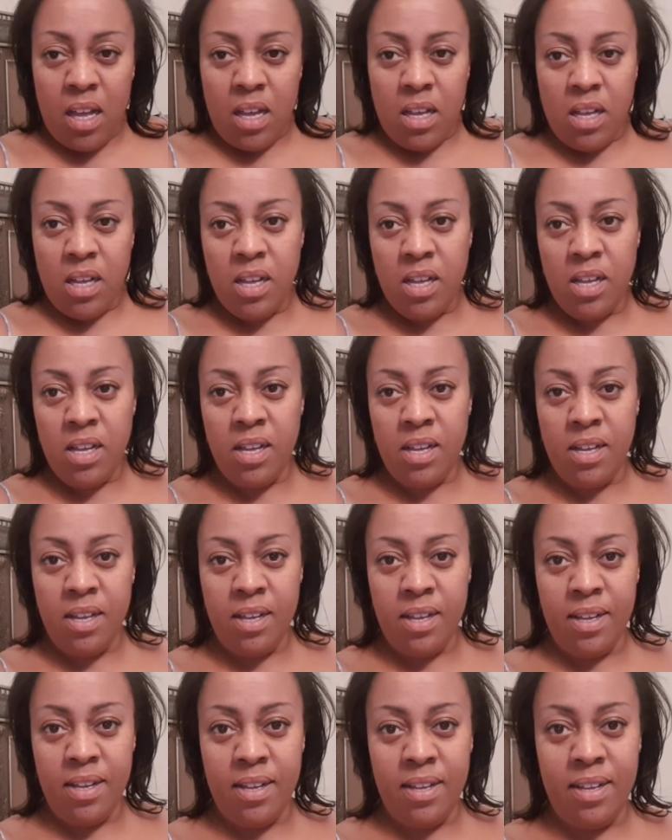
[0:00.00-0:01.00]

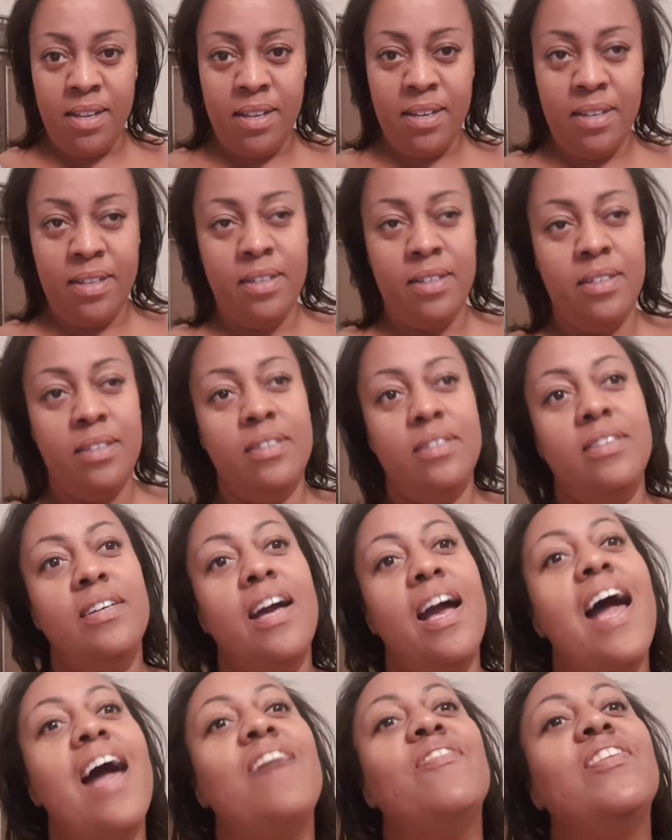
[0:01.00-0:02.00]
I
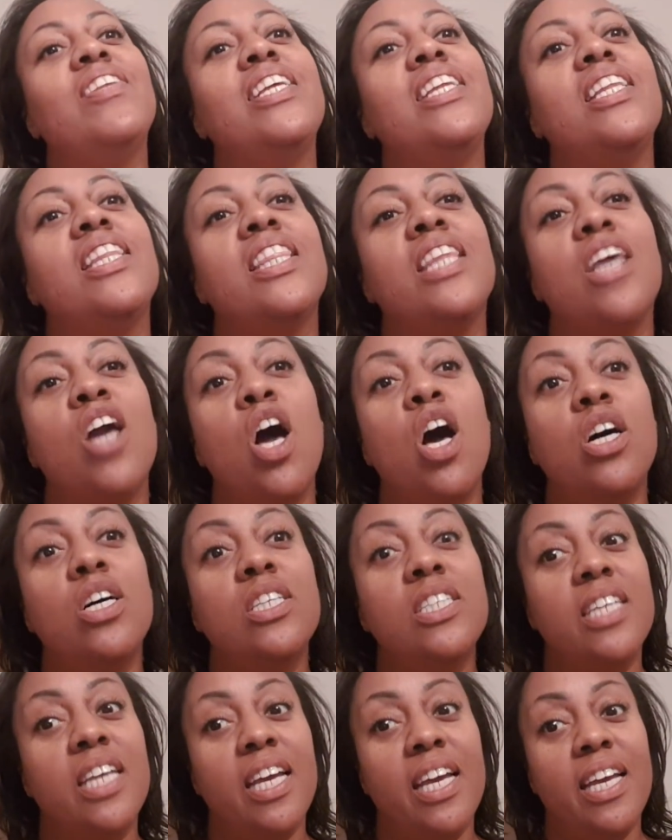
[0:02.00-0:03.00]
haven't eaten anything
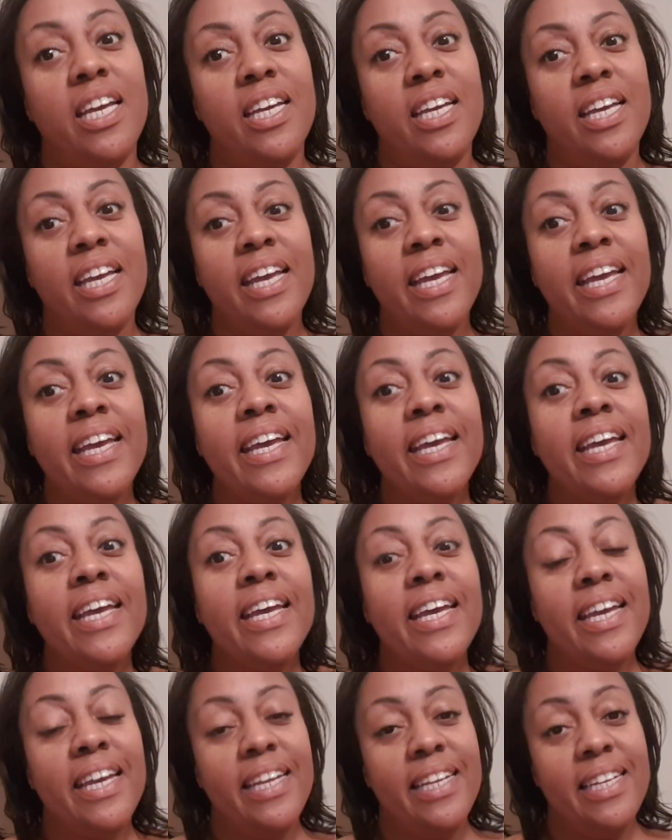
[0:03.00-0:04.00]
all day,
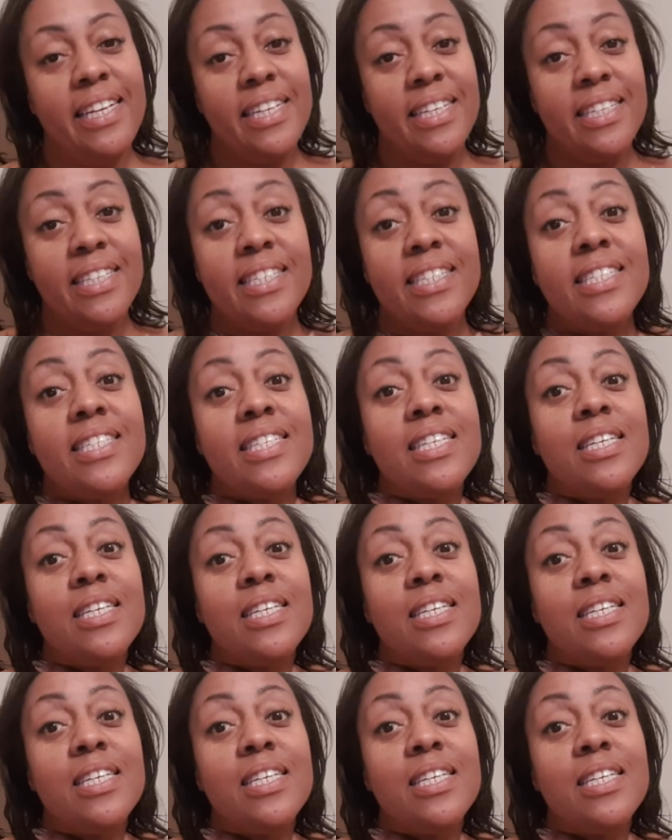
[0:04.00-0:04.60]
and it is